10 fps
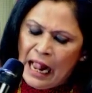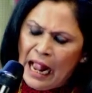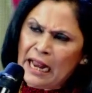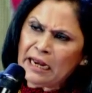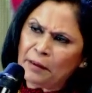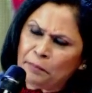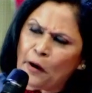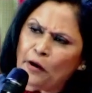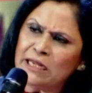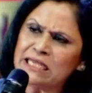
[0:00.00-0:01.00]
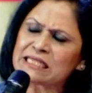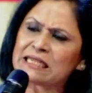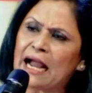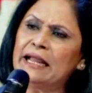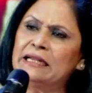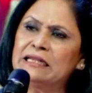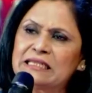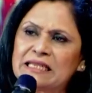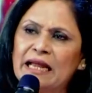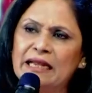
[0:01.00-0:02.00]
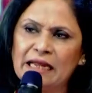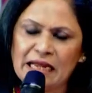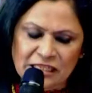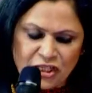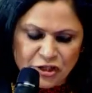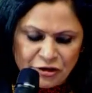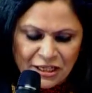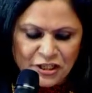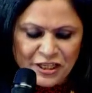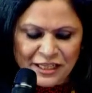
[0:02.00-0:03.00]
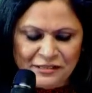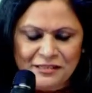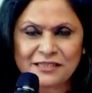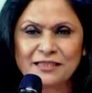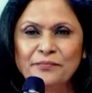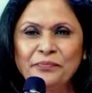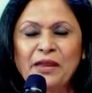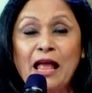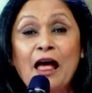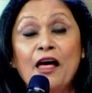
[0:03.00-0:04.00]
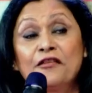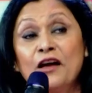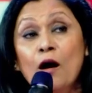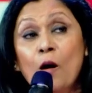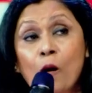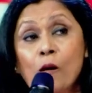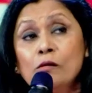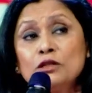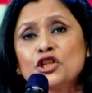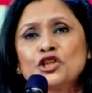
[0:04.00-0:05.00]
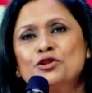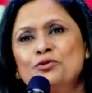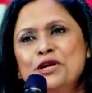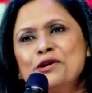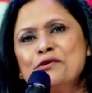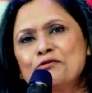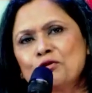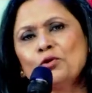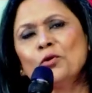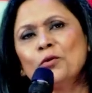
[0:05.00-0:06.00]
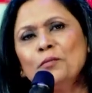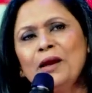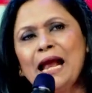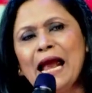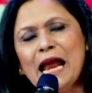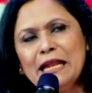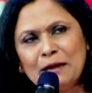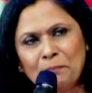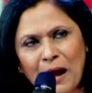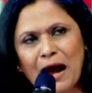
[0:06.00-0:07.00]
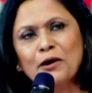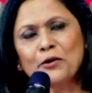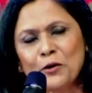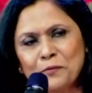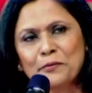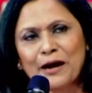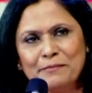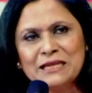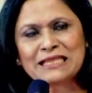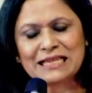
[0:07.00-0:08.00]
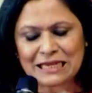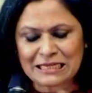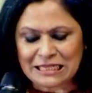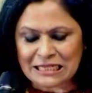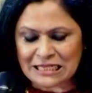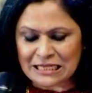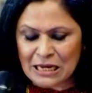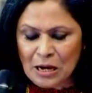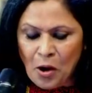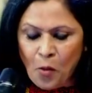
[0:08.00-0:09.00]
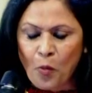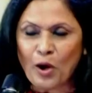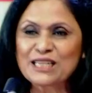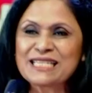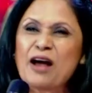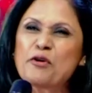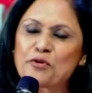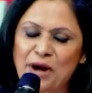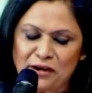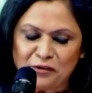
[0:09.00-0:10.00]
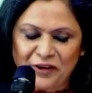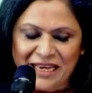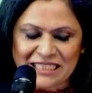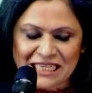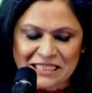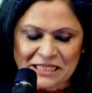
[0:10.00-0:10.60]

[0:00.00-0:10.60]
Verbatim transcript: And upon his guidance and instructions, the old studio room in the Park Road premises was renovated